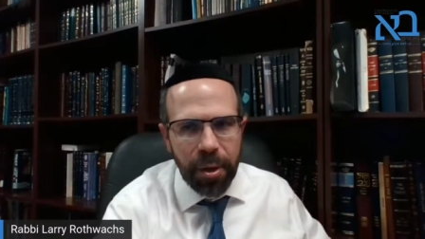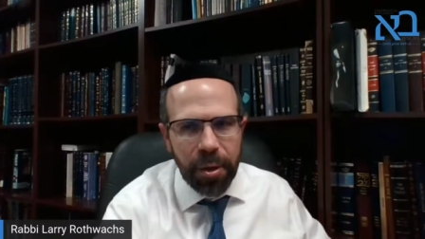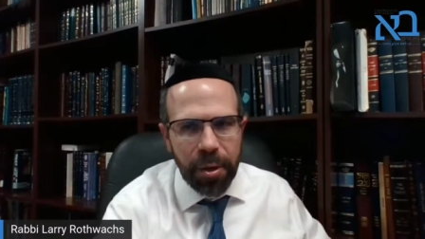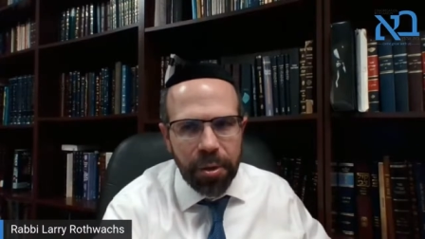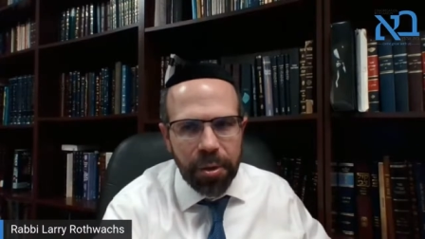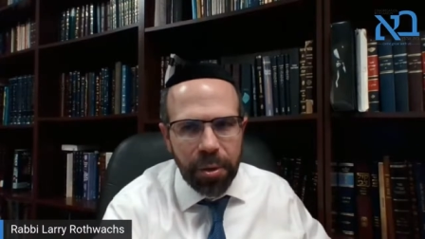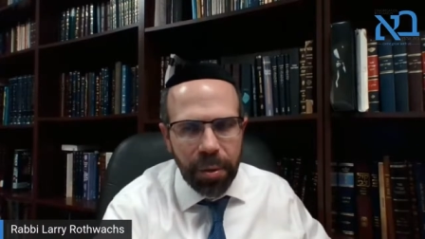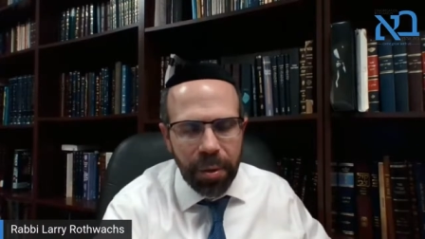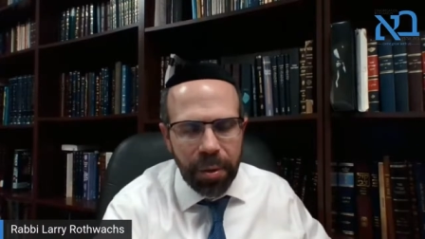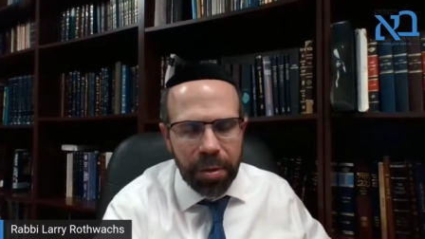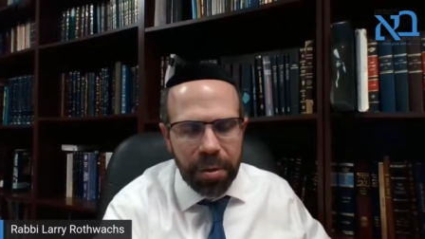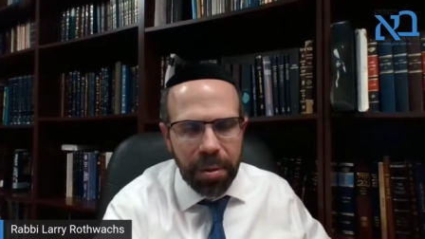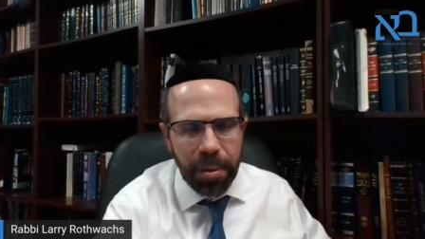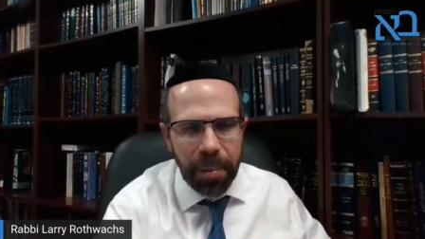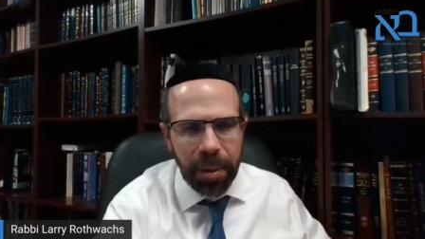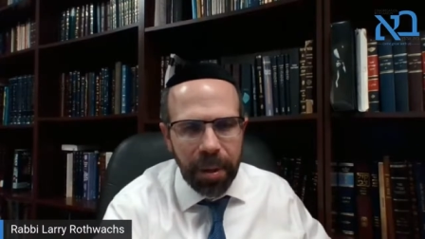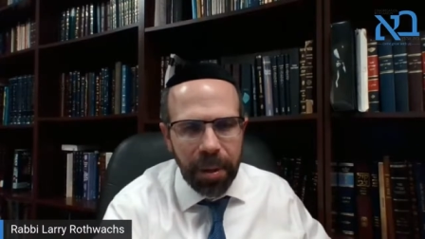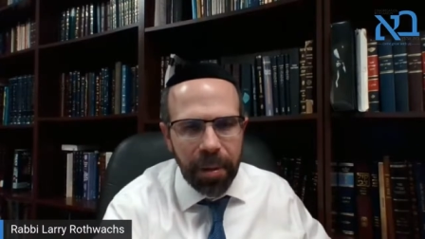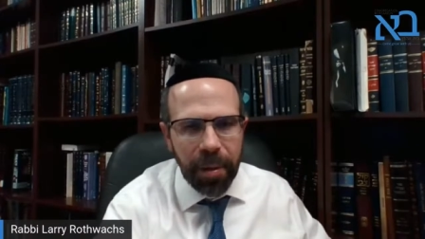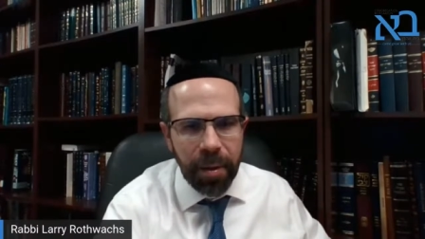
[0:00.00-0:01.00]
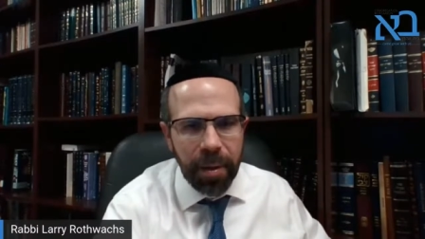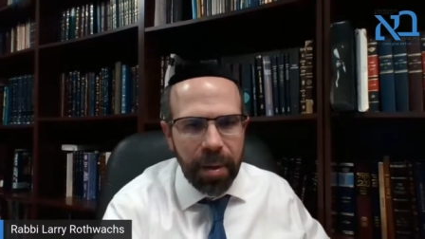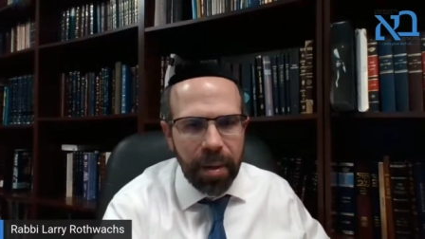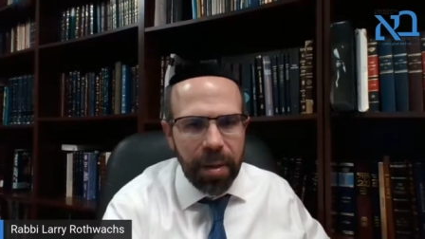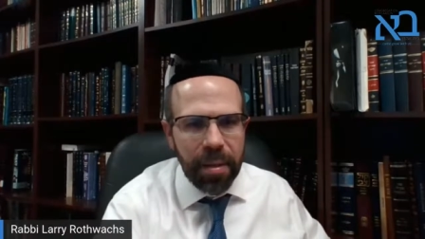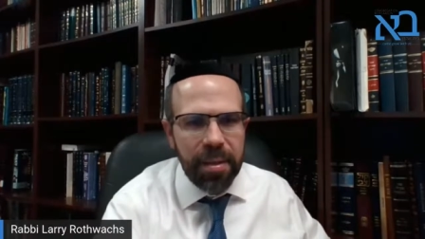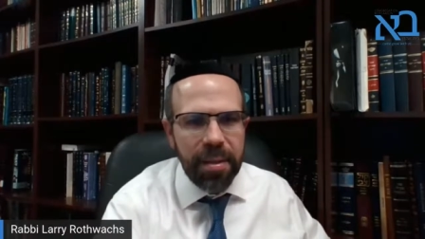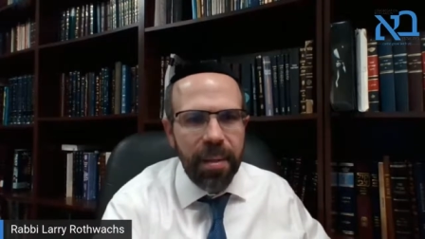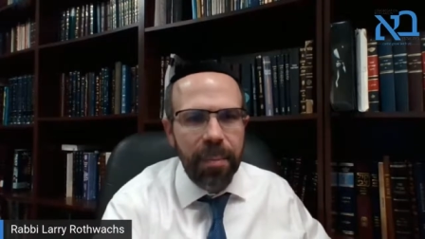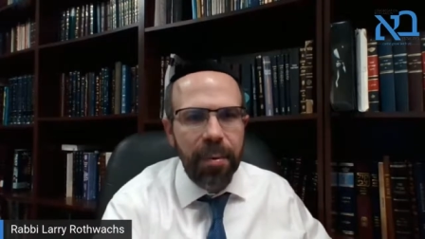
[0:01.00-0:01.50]
should also be
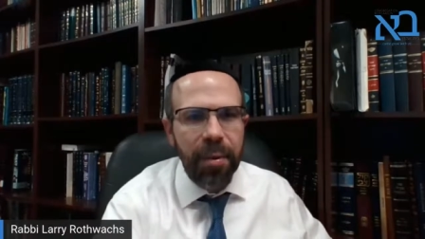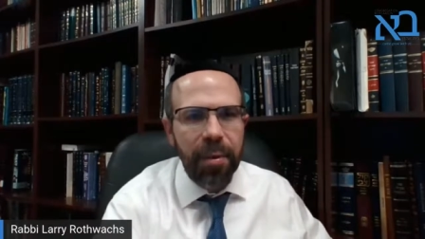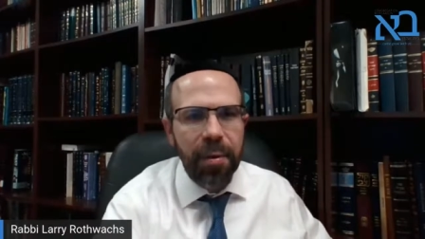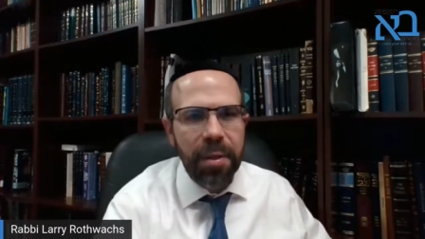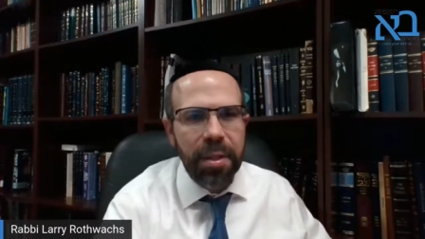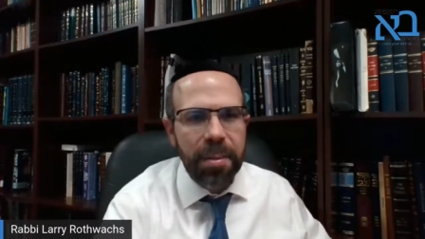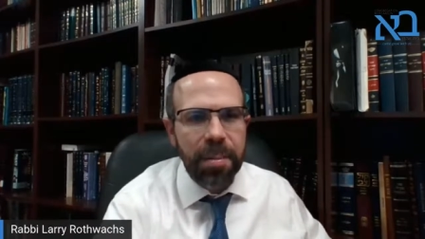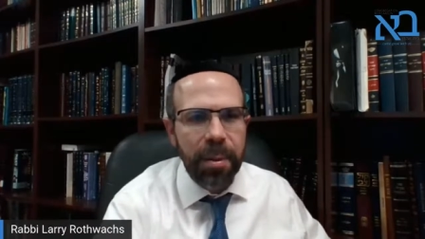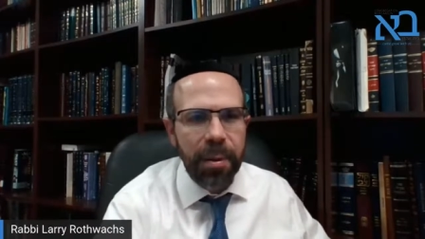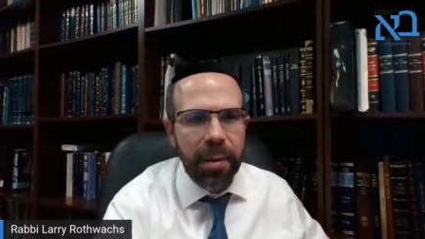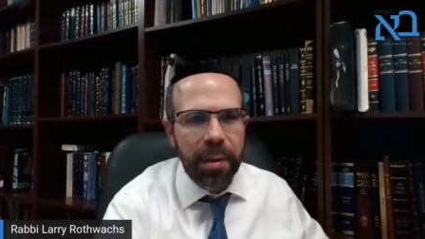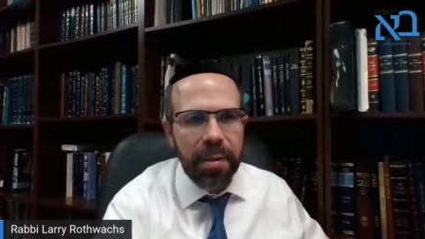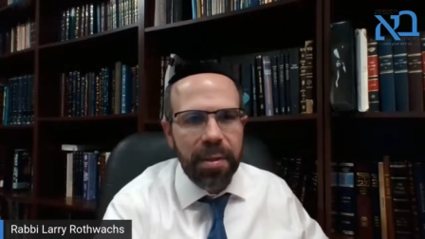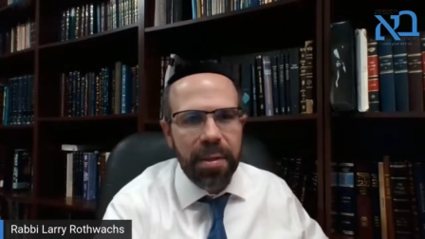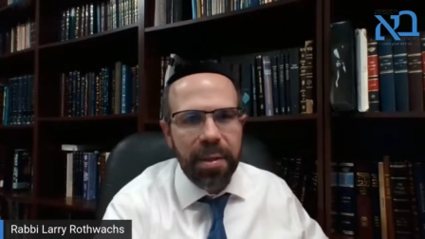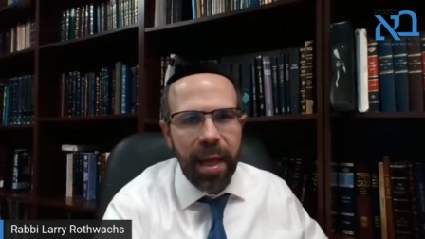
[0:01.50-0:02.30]
a similar experience.